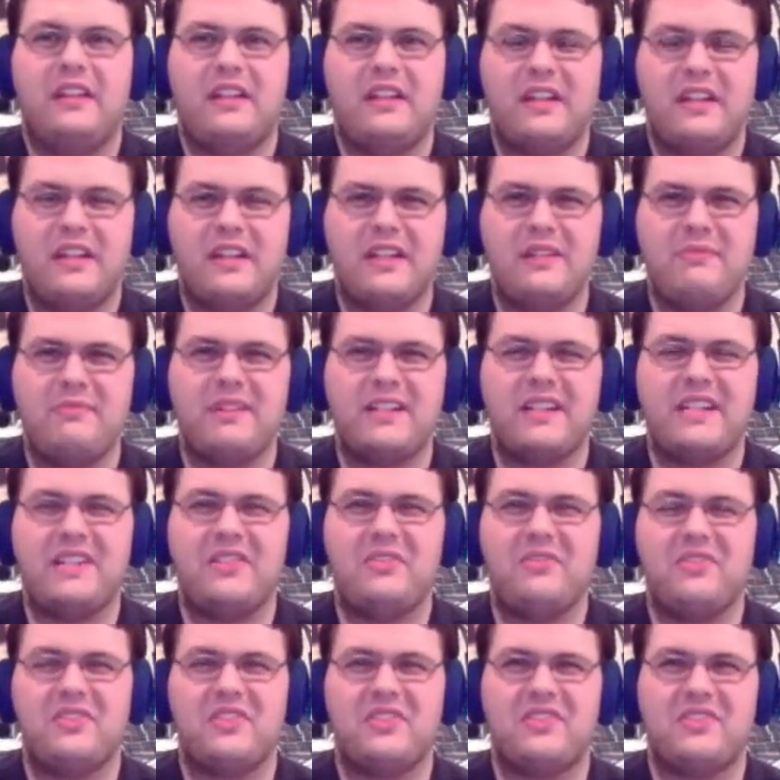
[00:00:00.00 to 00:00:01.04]
anybody
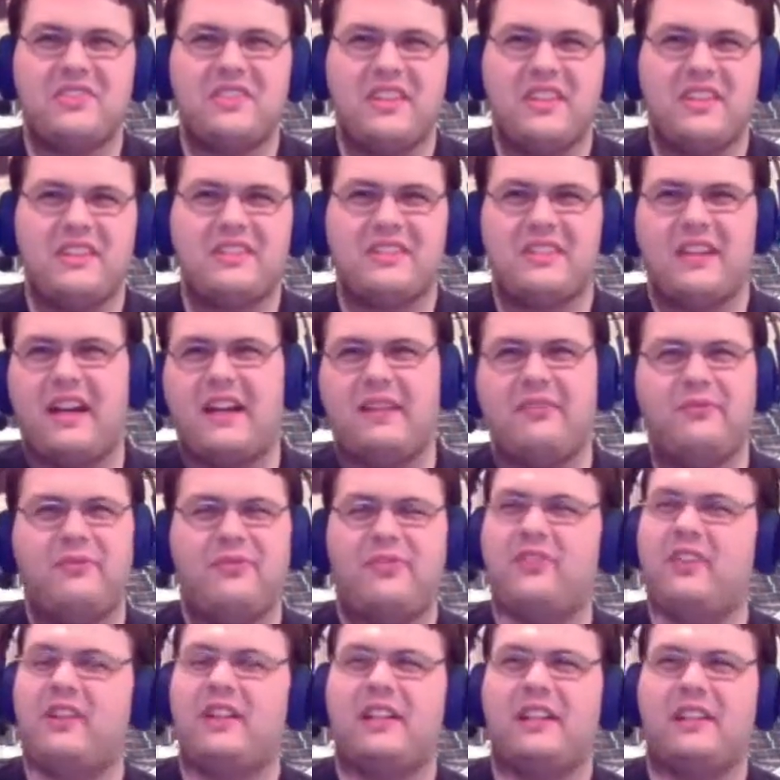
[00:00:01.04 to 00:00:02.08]
who just says, I'm
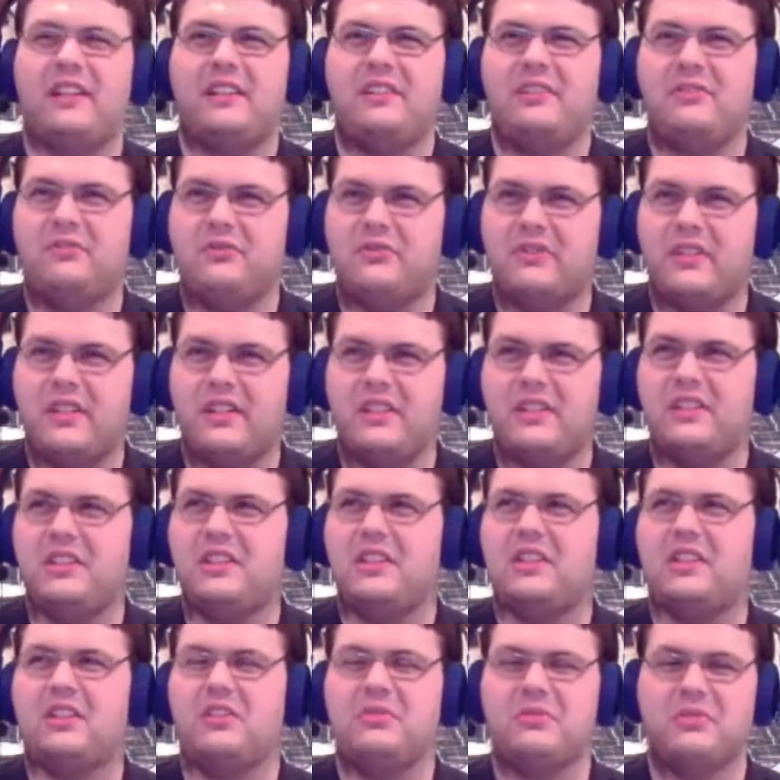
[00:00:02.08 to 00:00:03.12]
fine when,
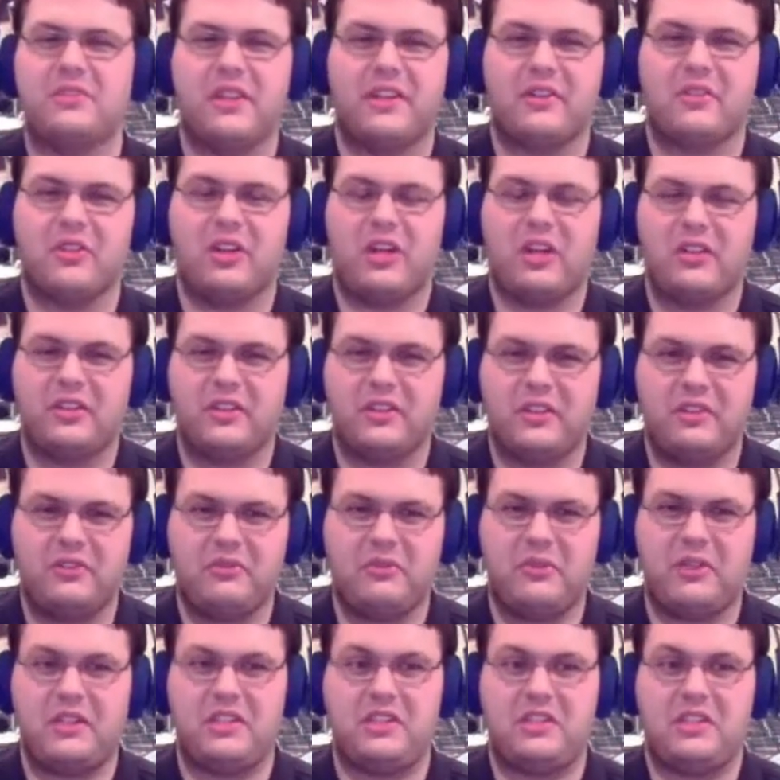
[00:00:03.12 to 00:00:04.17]

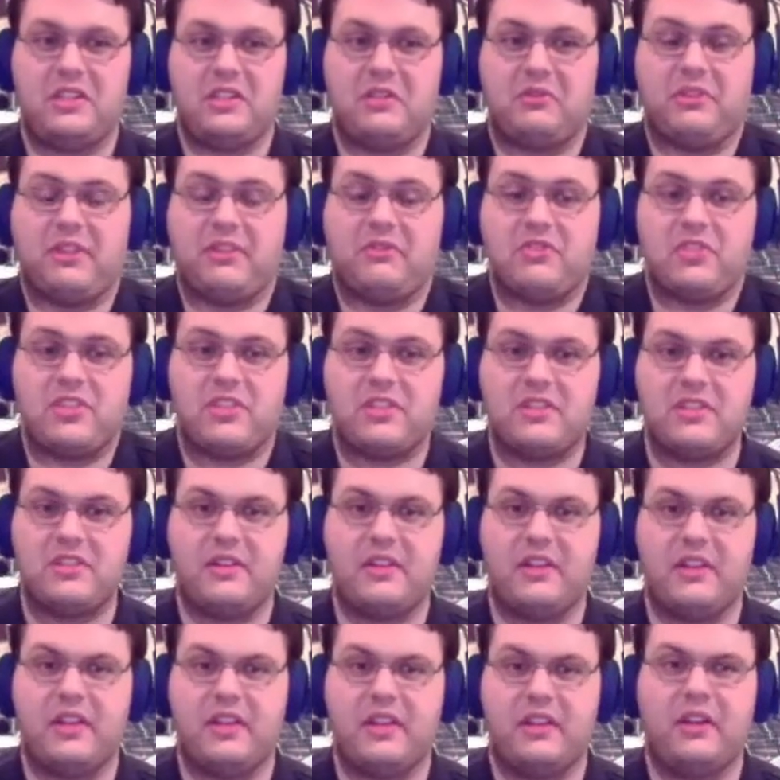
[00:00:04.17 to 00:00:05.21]
they're just
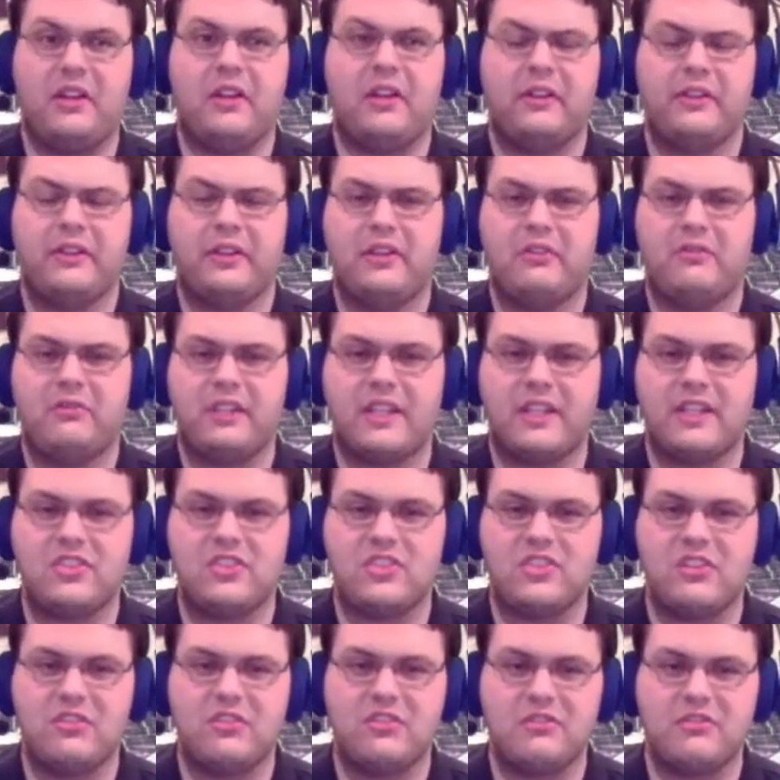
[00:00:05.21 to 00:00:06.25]
alone like
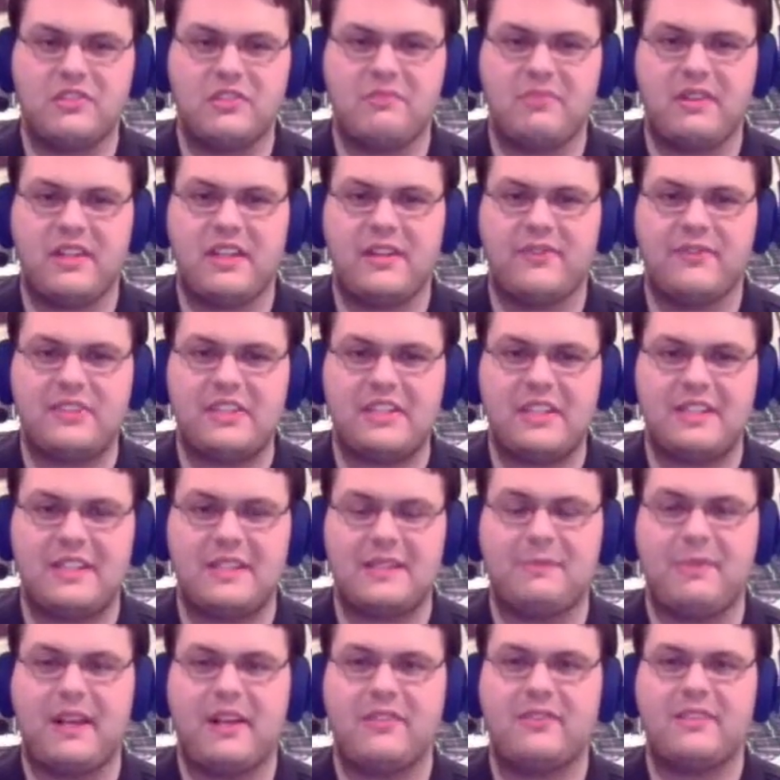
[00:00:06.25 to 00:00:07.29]
Sogo's been ever since
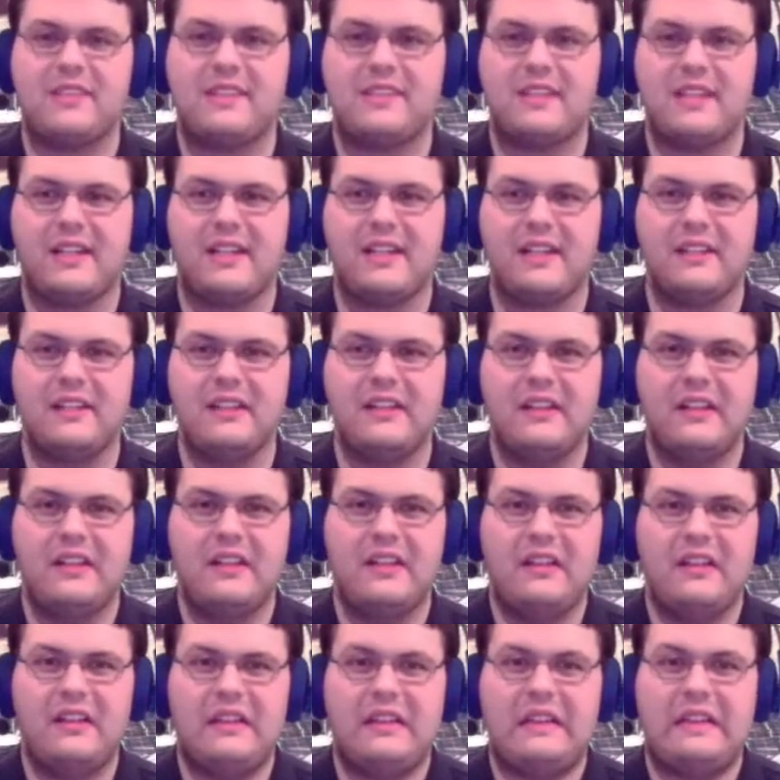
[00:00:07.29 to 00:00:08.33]
his parents died,
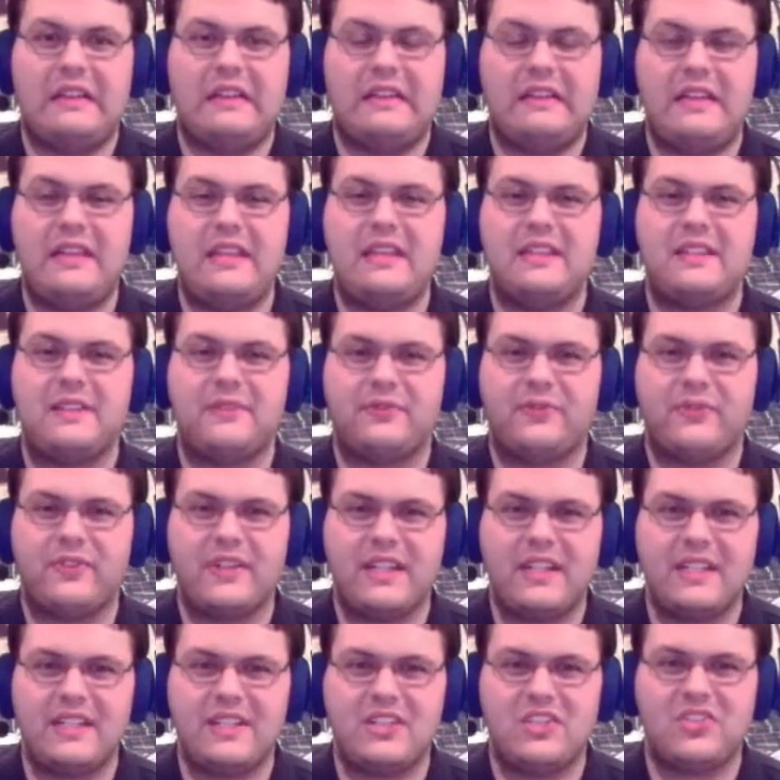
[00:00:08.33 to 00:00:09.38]
he's
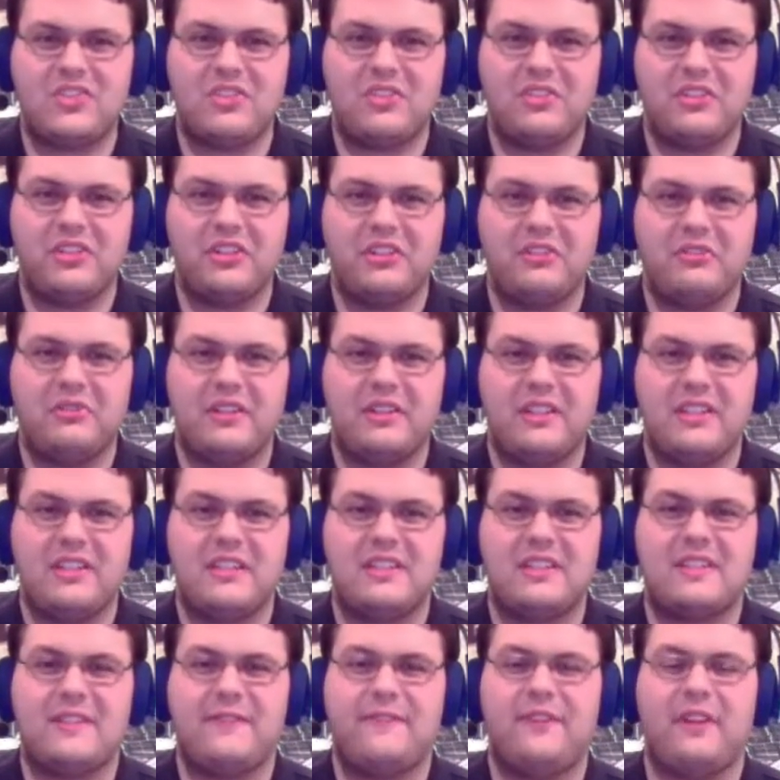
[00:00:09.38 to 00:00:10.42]
afraid that Sogo
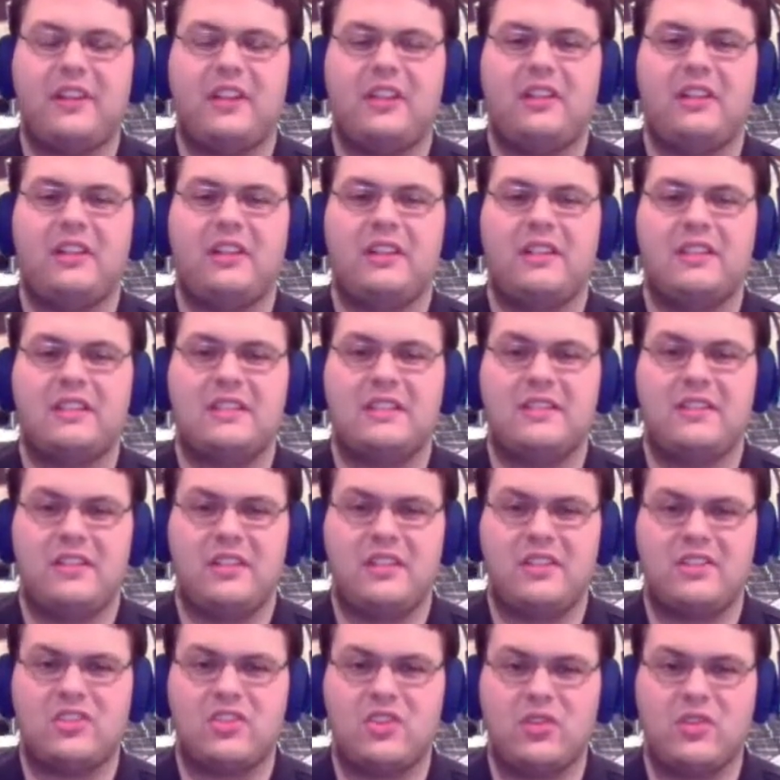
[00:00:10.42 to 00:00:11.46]
is
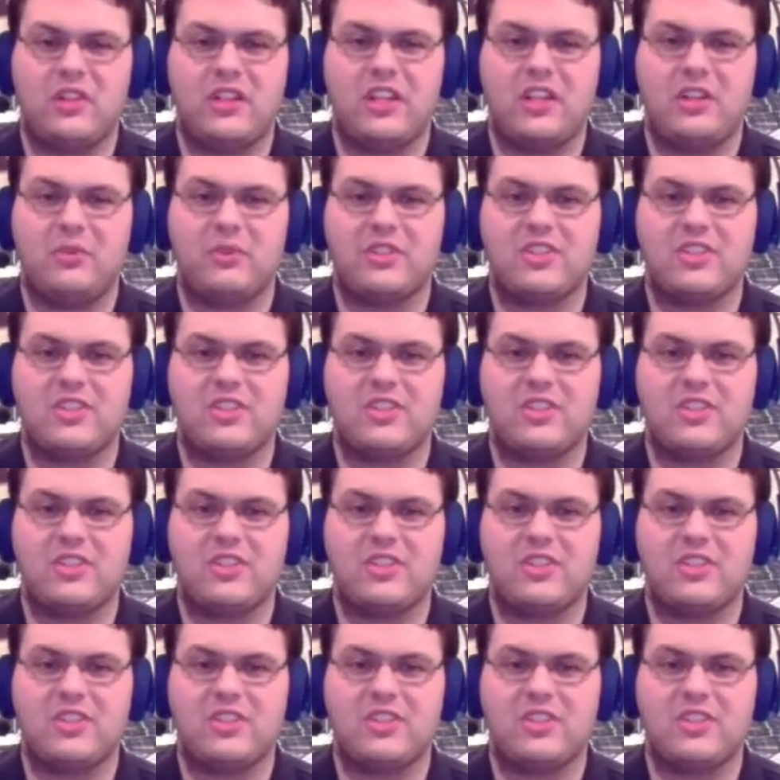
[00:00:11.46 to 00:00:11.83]
turning into a